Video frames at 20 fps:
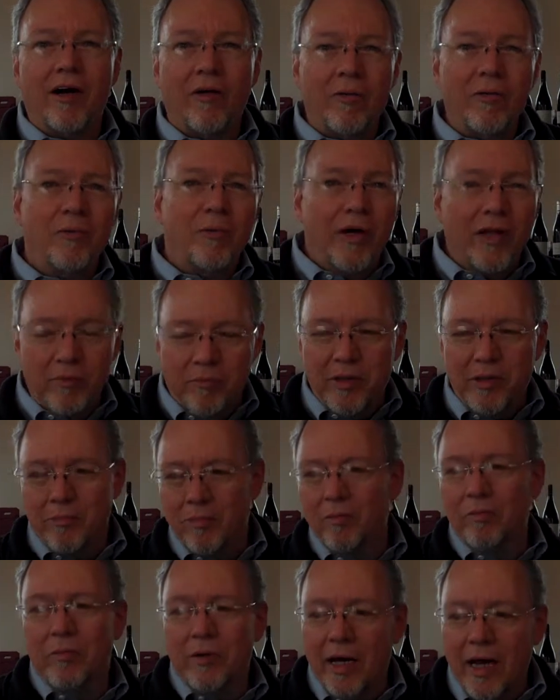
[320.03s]
I would rather
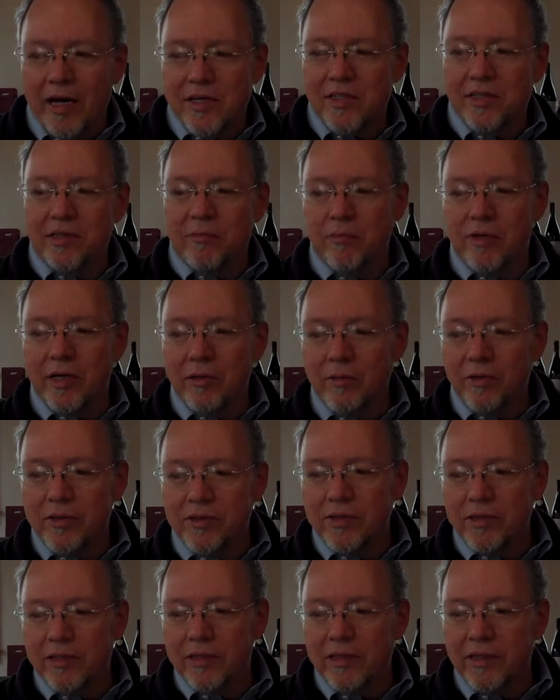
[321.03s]
people actually be able to
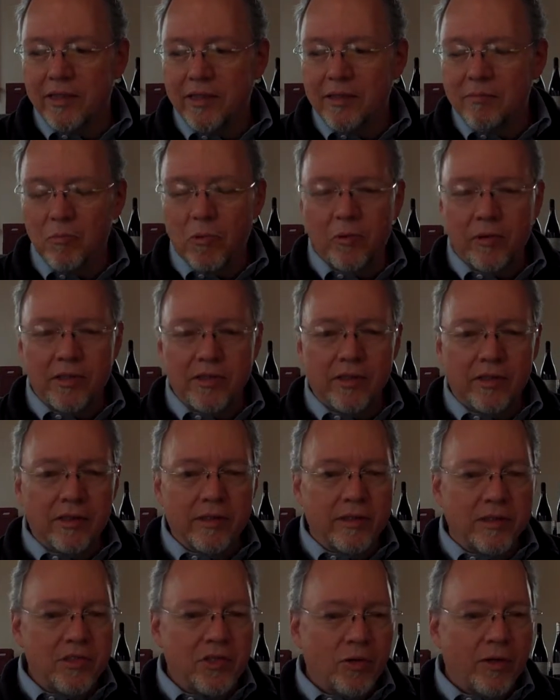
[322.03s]
more easily
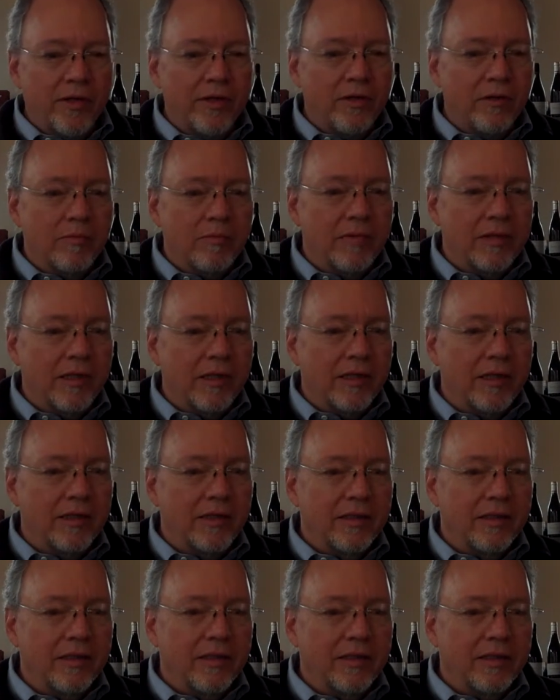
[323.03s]
enjoy them,
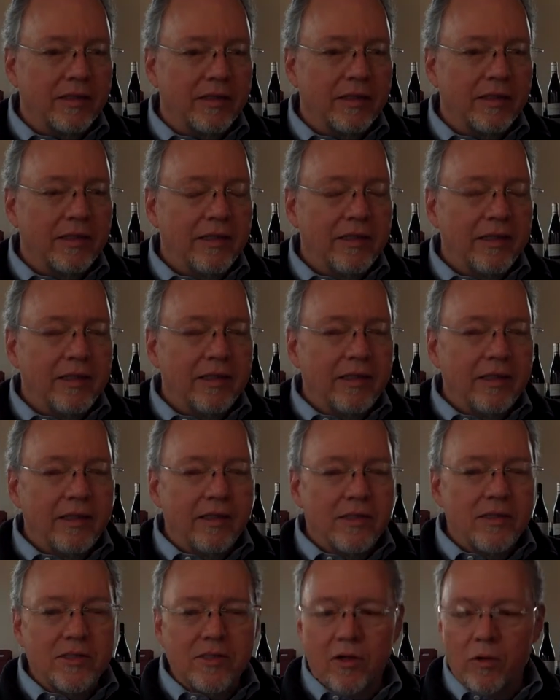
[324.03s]
and
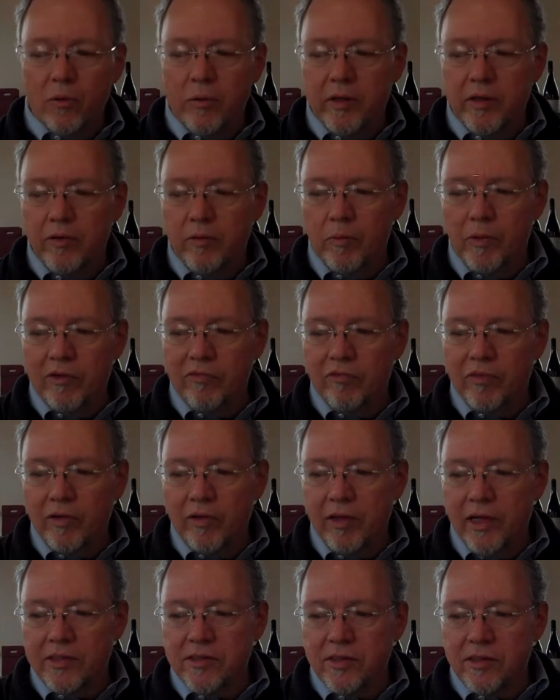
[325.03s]
so we feel
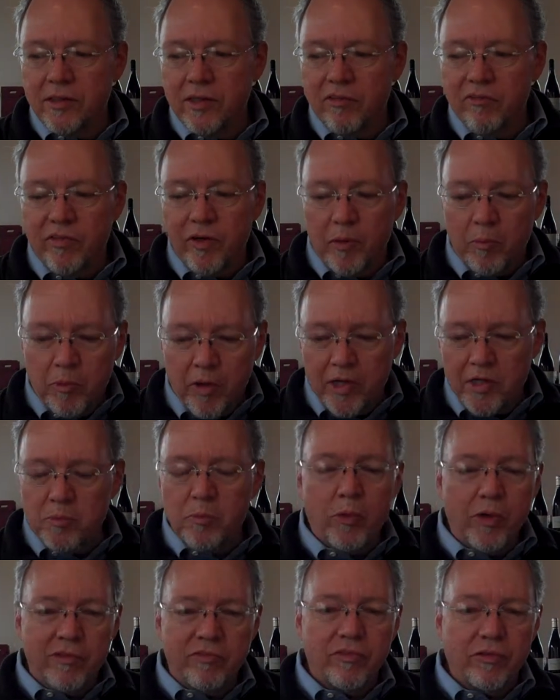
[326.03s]
that's a fair price
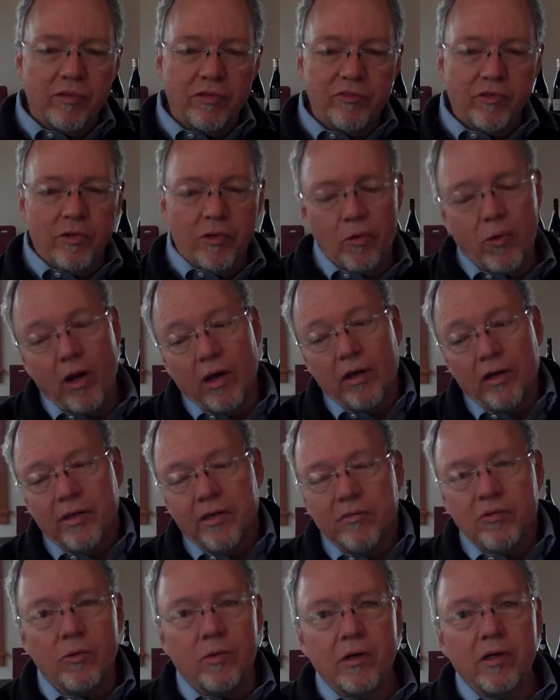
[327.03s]
point for the quality
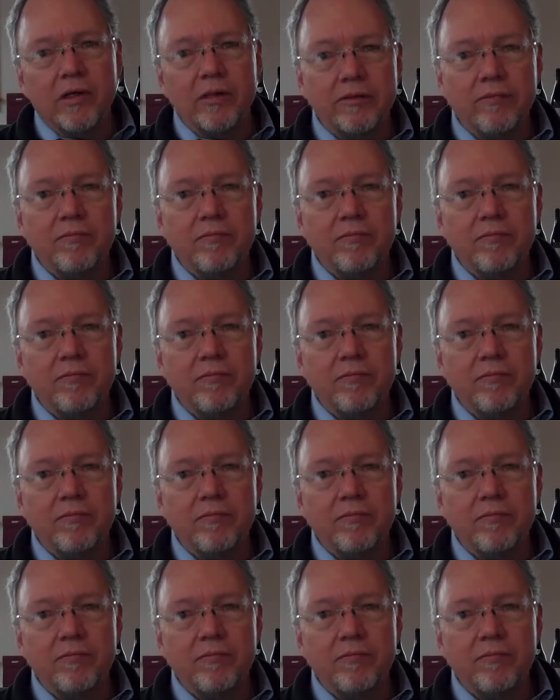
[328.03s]
of the wine.